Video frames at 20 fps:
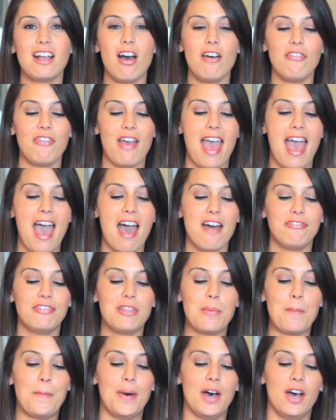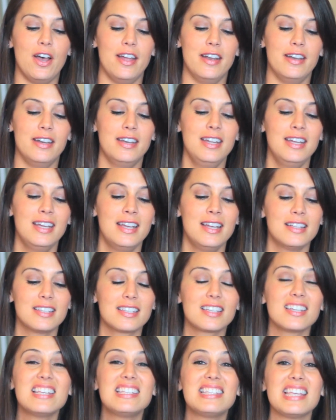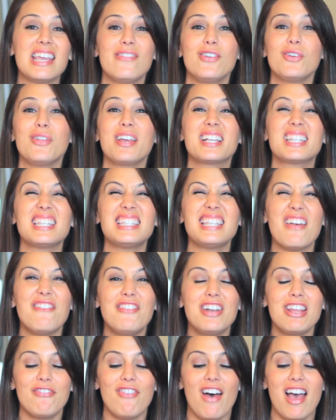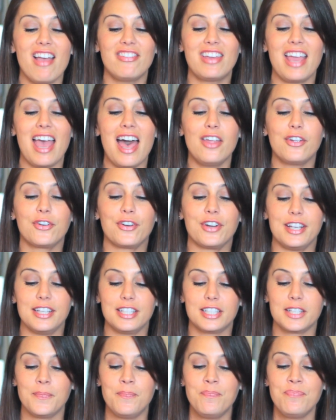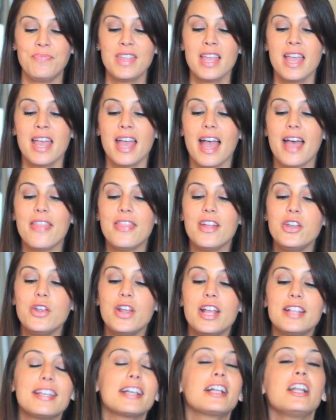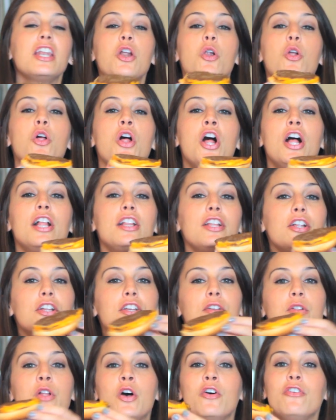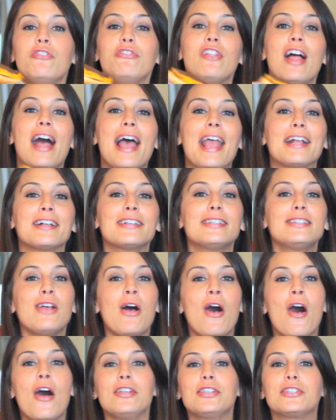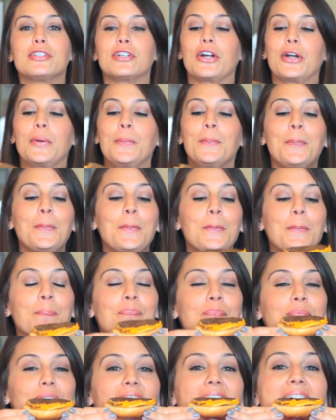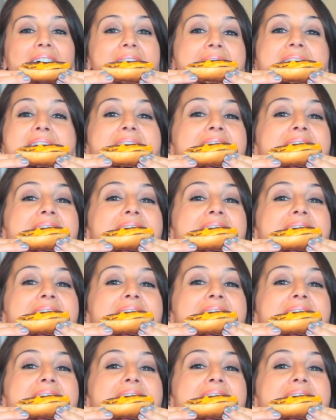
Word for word: off half the bun. It's gonna save you like 75 calories. And then it's like a little, little flying saucer. Mm,